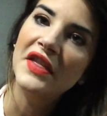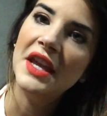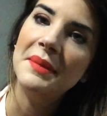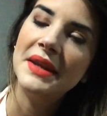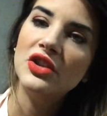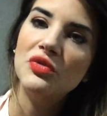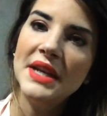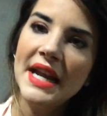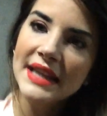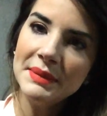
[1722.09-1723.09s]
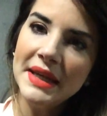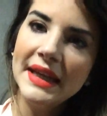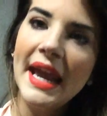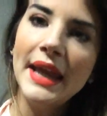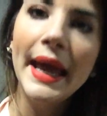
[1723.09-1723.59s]
then message me and ask
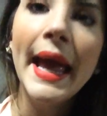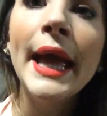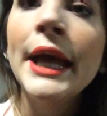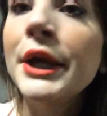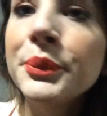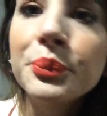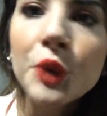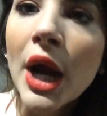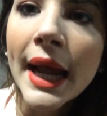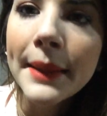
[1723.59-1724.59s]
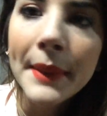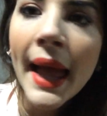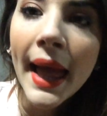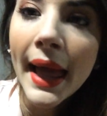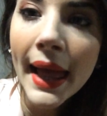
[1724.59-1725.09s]
me. Okay,
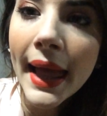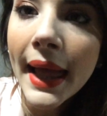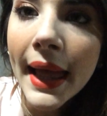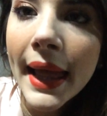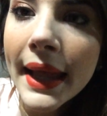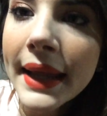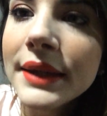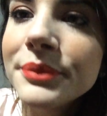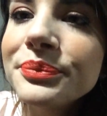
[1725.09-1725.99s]
bye.